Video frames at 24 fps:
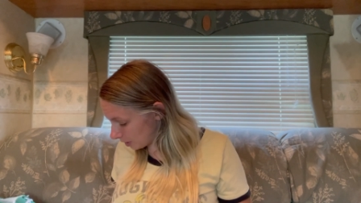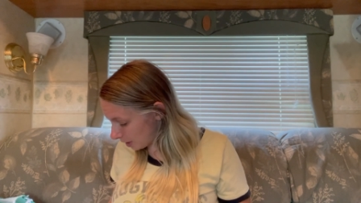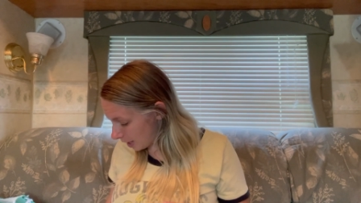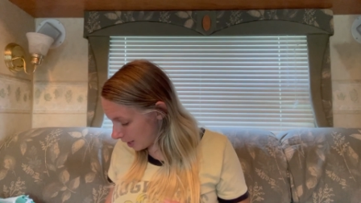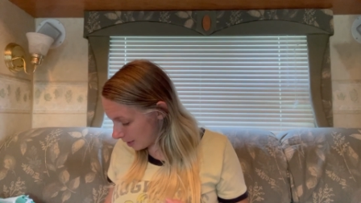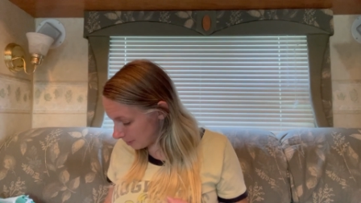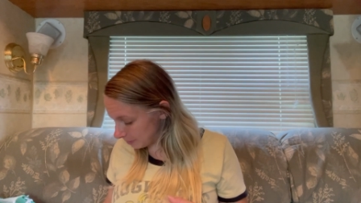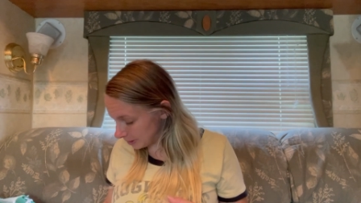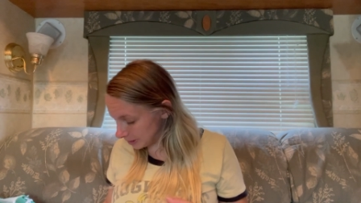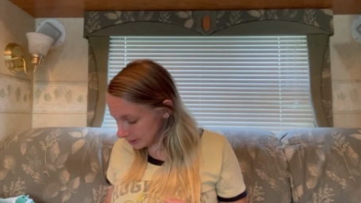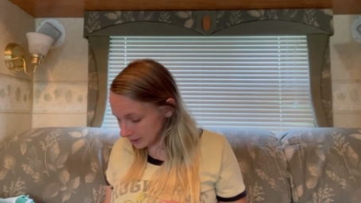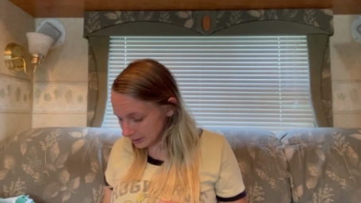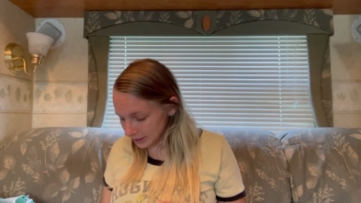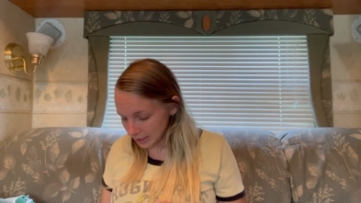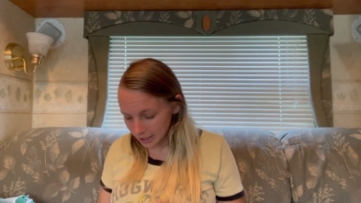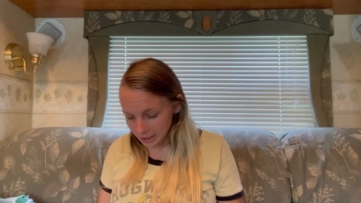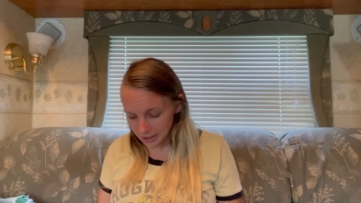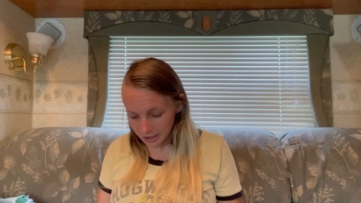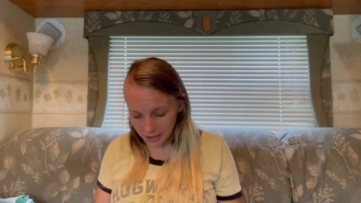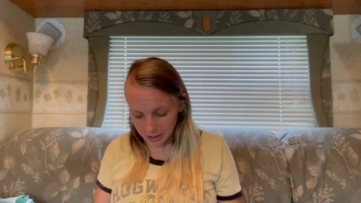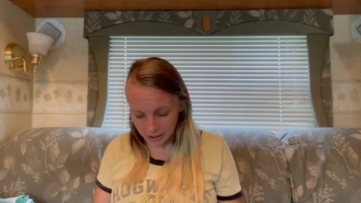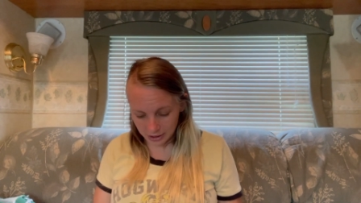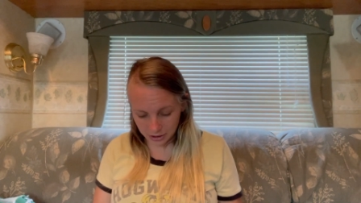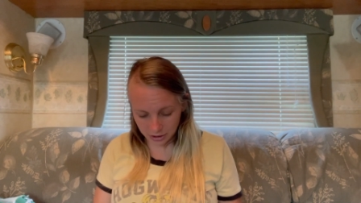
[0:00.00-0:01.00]
I'm
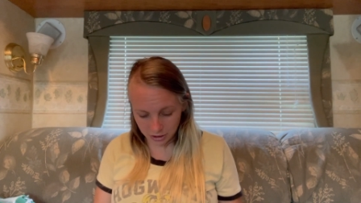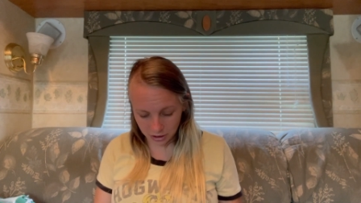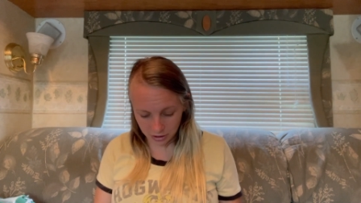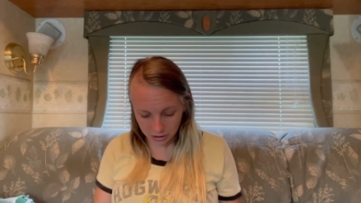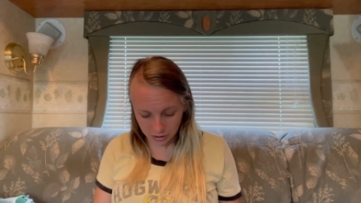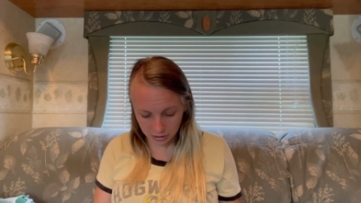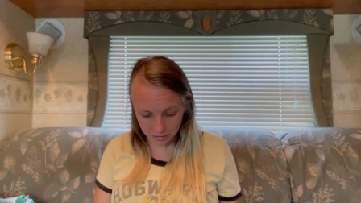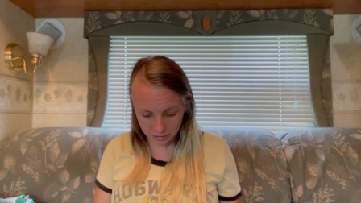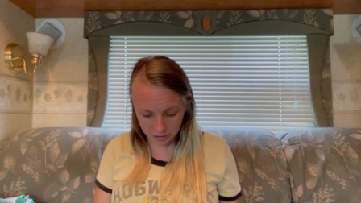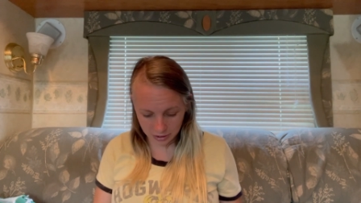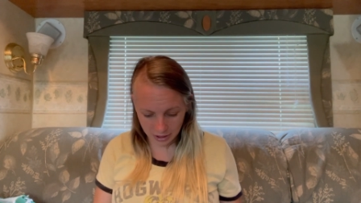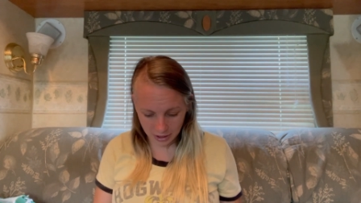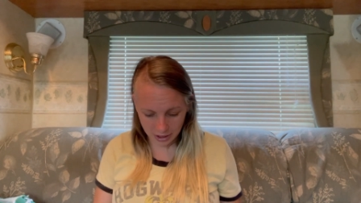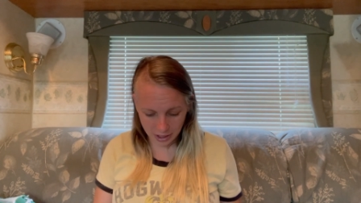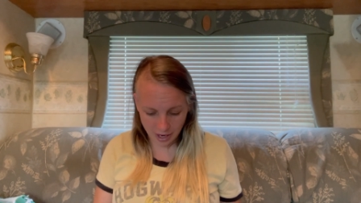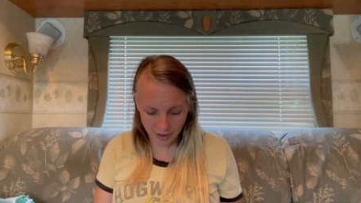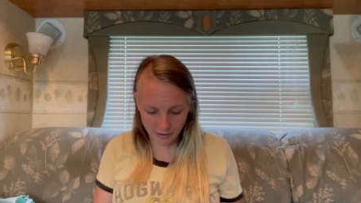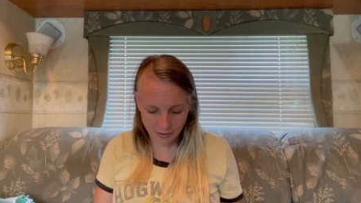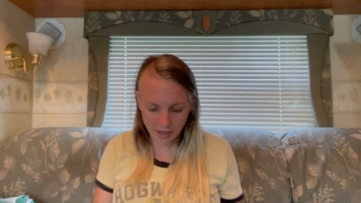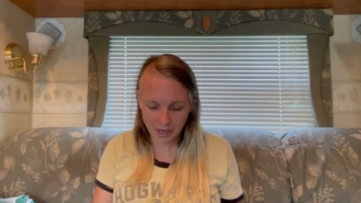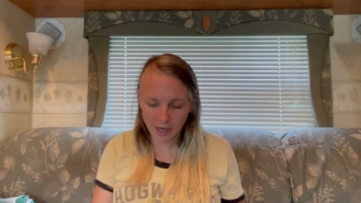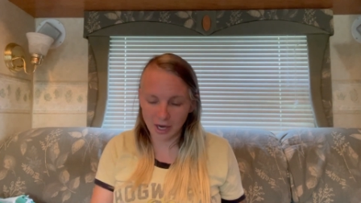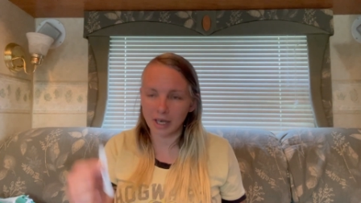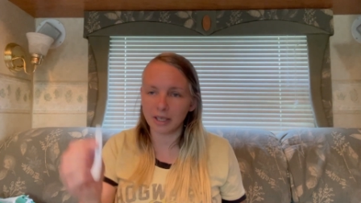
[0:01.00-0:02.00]
excited to use it. And
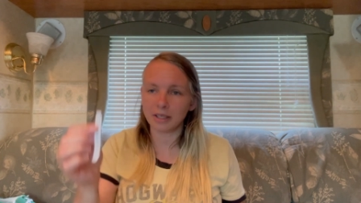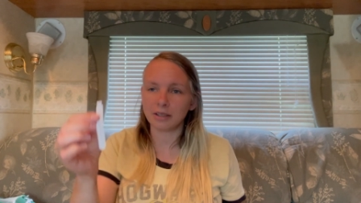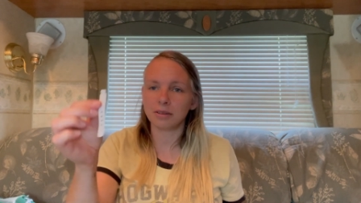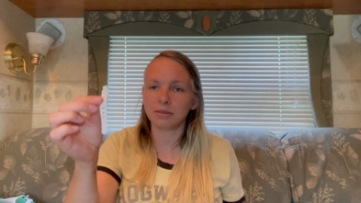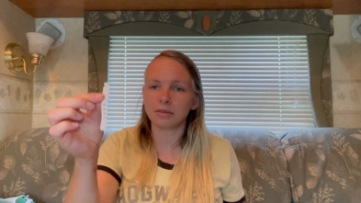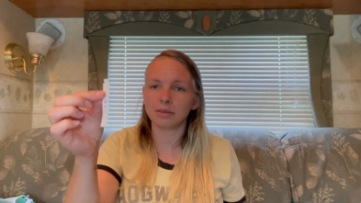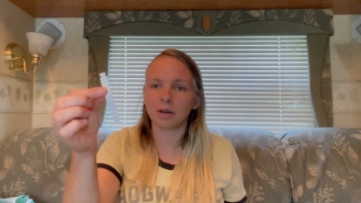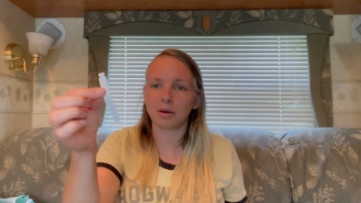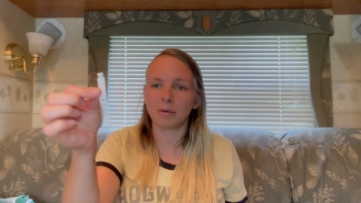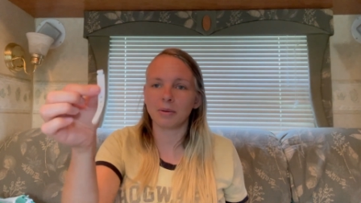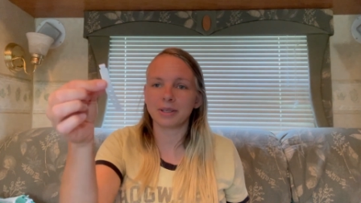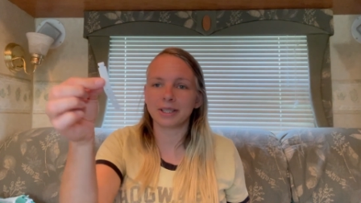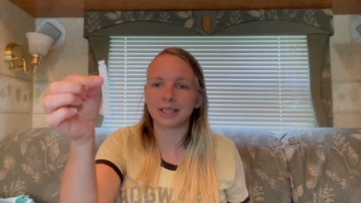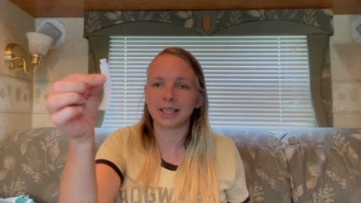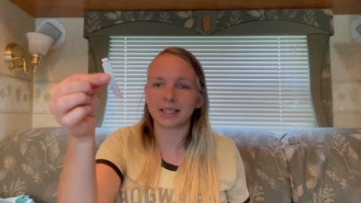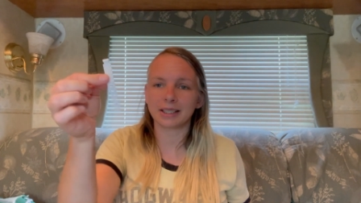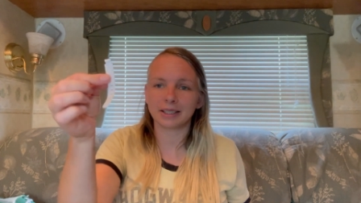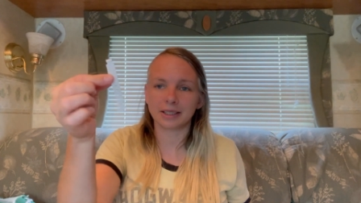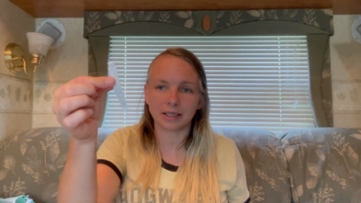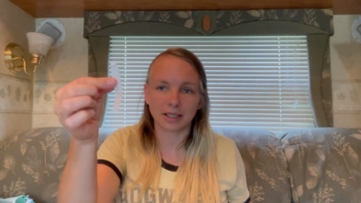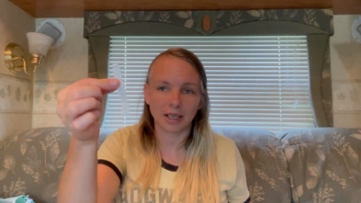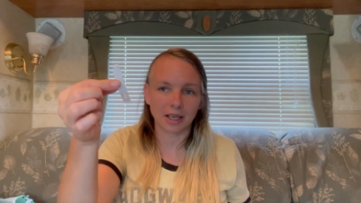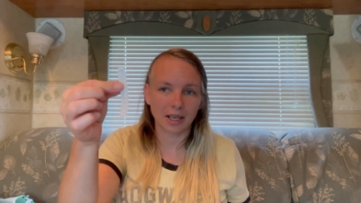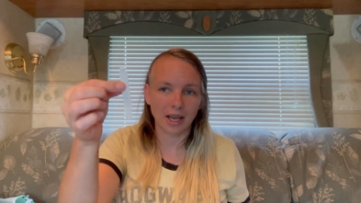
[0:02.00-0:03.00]
then I don't know what this
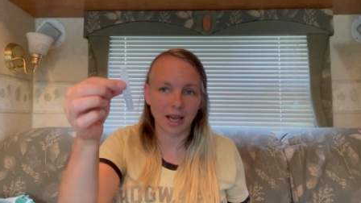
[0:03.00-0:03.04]
does.